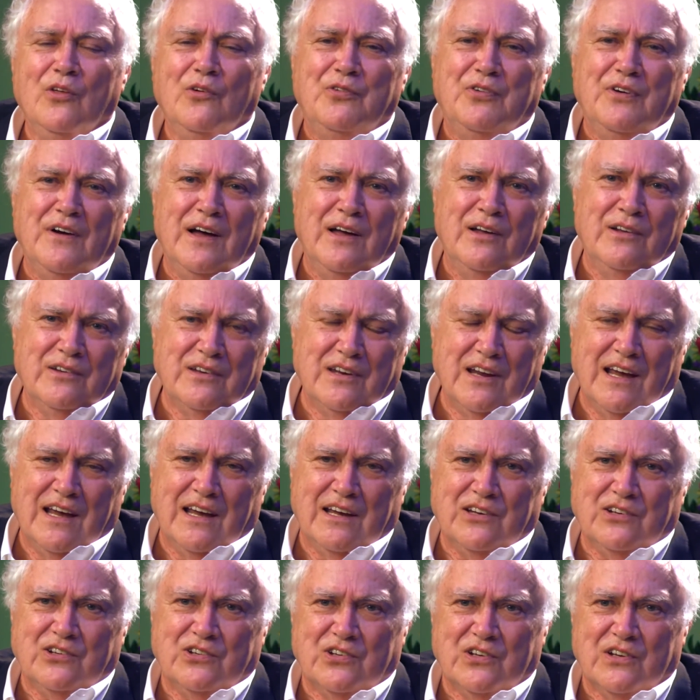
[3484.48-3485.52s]
the
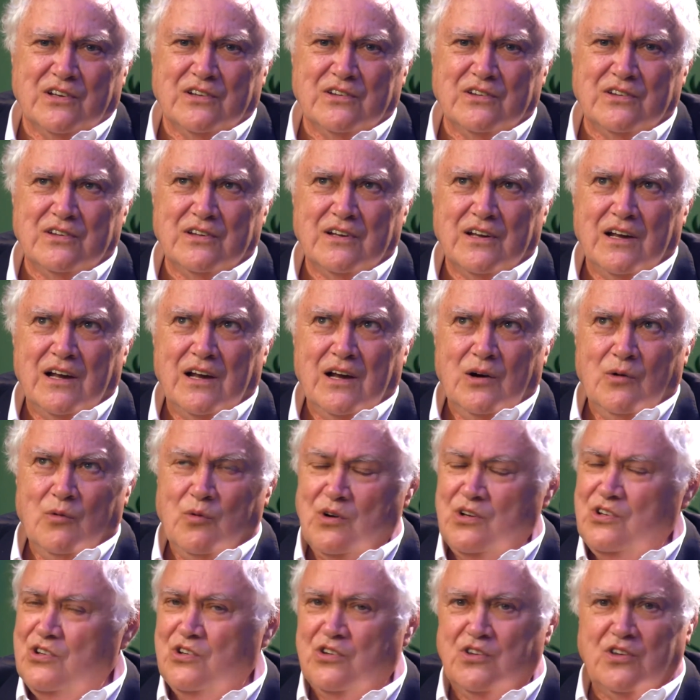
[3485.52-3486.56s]
foundations,
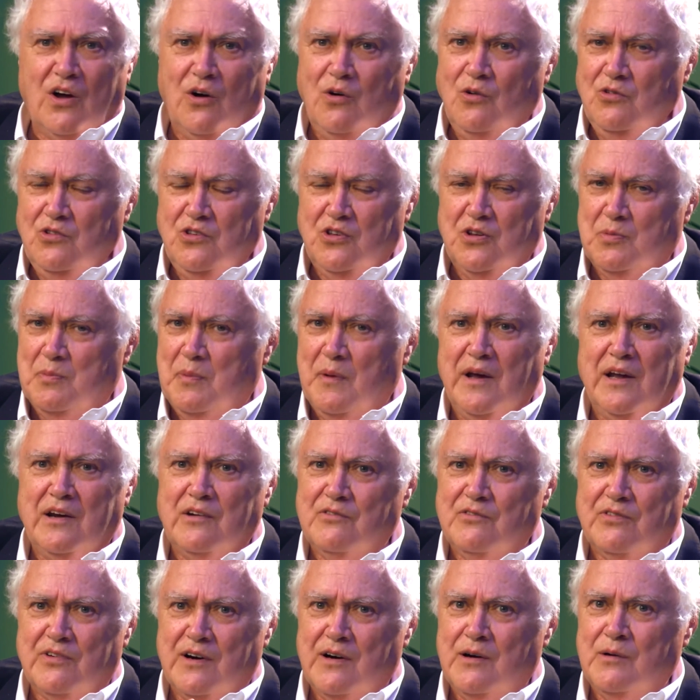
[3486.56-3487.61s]
which don't
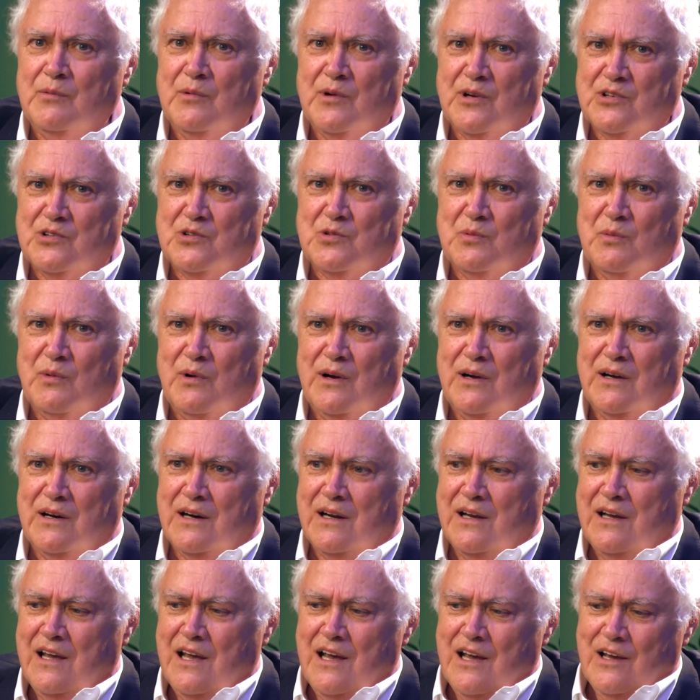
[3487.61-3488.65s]
spend very much
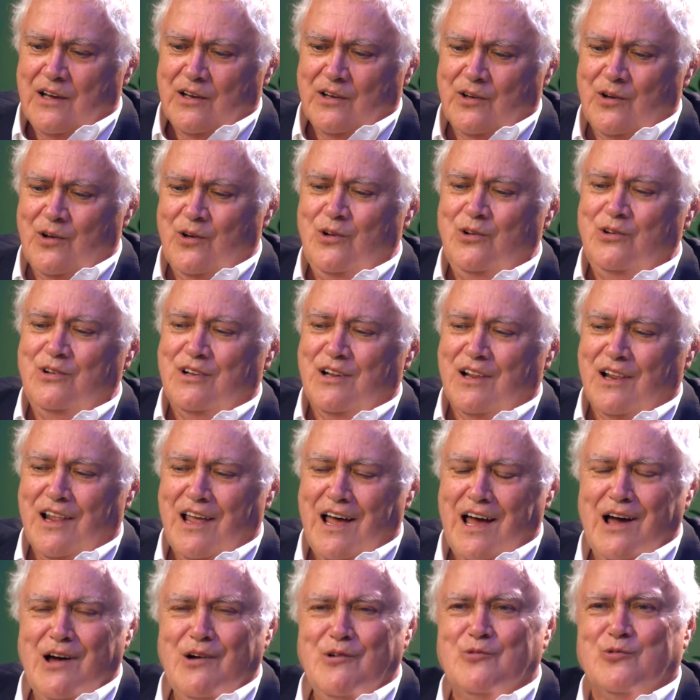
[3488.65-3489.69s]
money, use
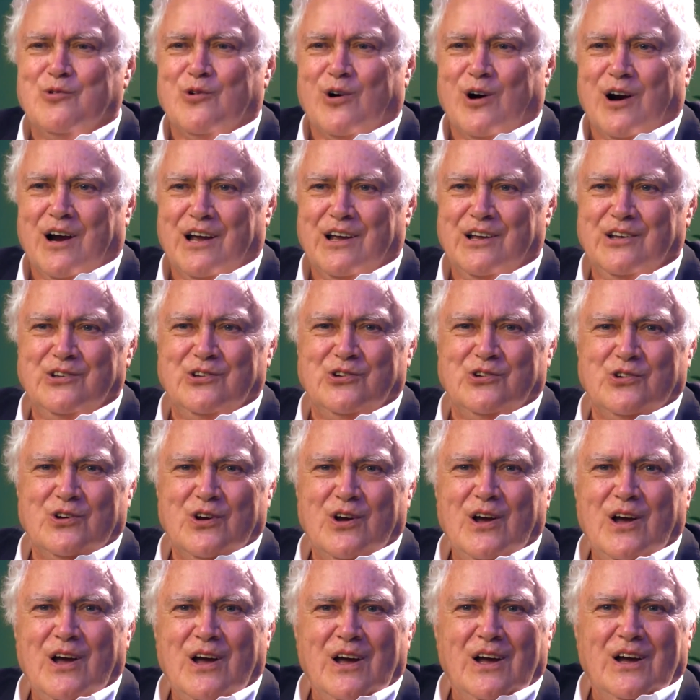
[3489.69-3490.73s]
leverage
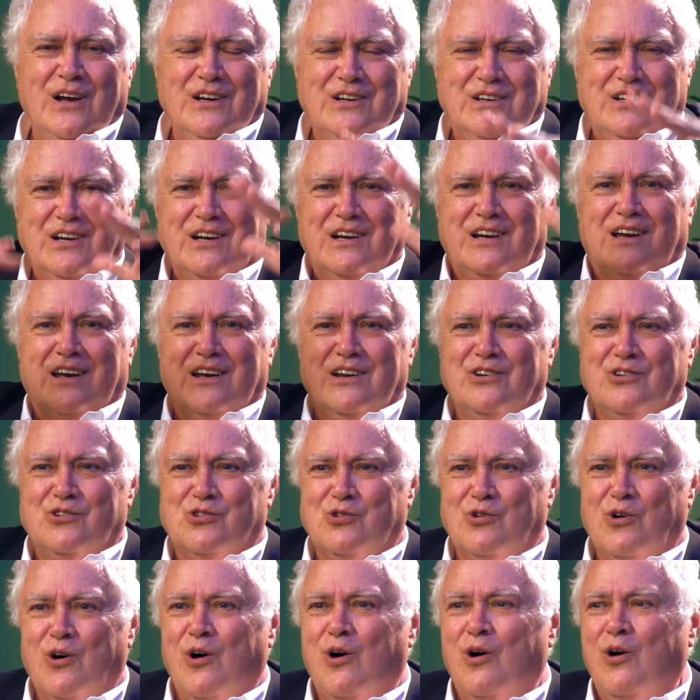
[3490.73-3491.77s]
to
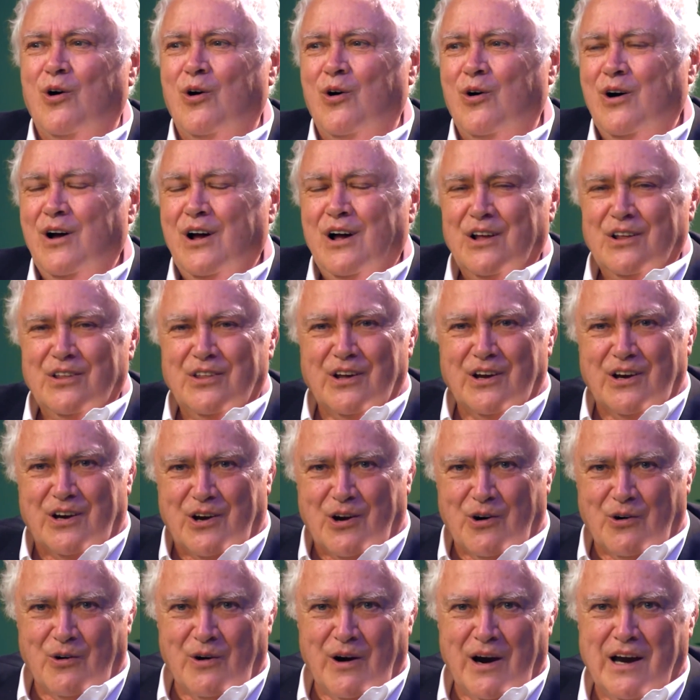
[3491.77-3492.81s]
control the
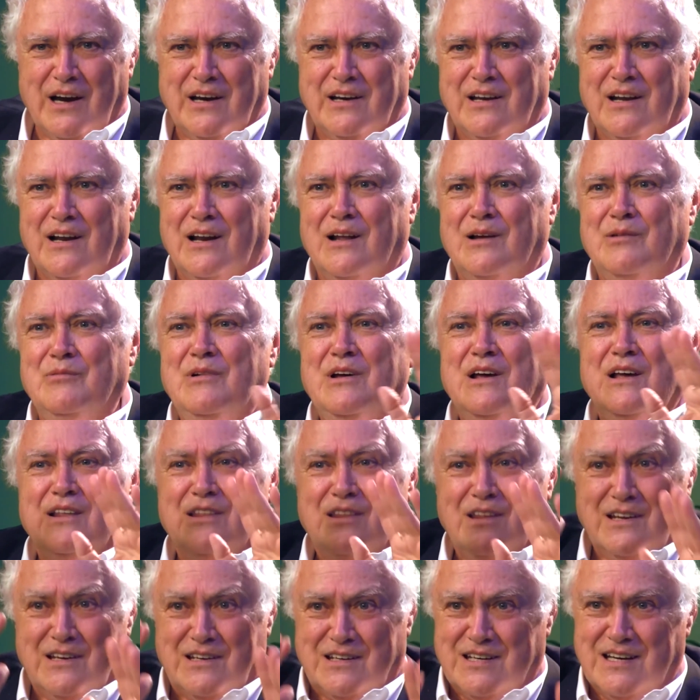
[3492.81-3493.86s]
curriculum,
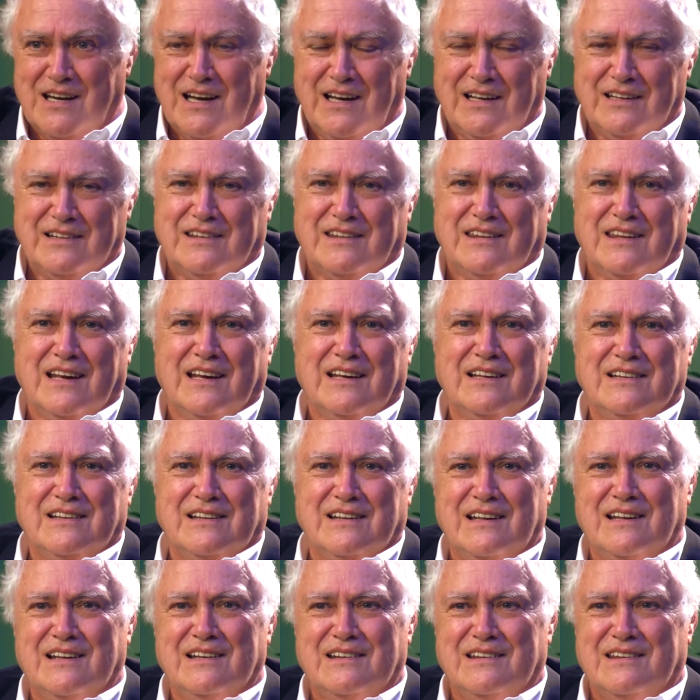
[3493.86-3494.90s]
the testing
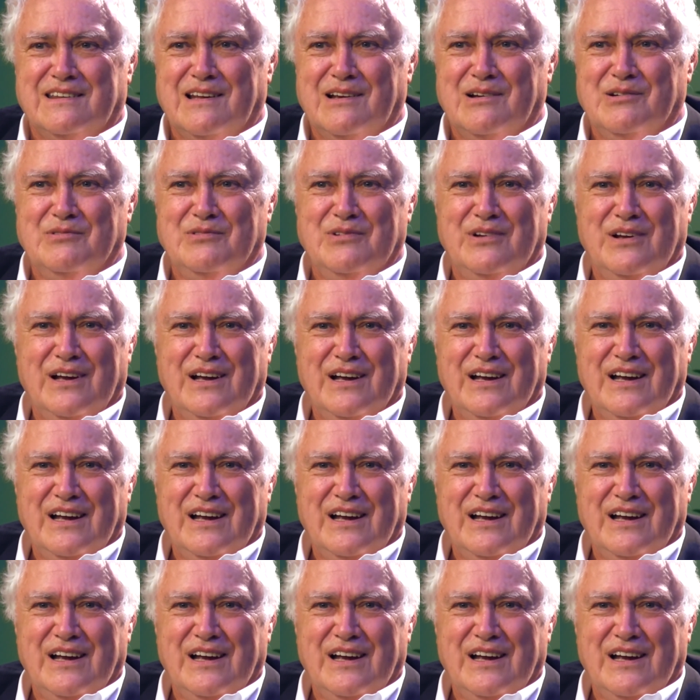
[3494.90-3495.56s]
system,